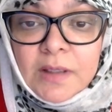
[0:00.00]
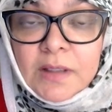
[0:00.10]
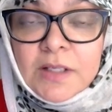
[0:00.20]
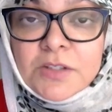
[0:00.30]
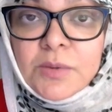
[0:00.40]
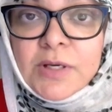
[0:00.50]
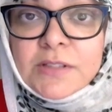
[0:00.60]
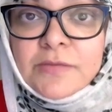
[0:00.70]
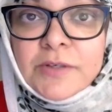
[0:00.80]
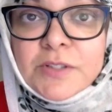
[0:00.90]
Let's go on
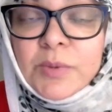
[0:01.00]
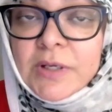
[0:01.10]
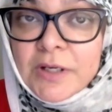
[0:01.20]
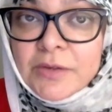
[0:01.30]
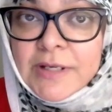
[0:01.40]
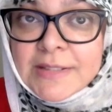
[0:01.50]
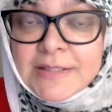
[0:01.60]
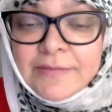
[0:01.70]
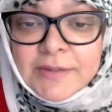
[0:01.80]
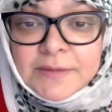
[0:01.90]
to verse
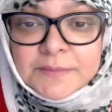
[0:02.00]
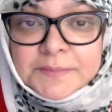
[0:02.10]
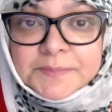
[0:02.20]
107.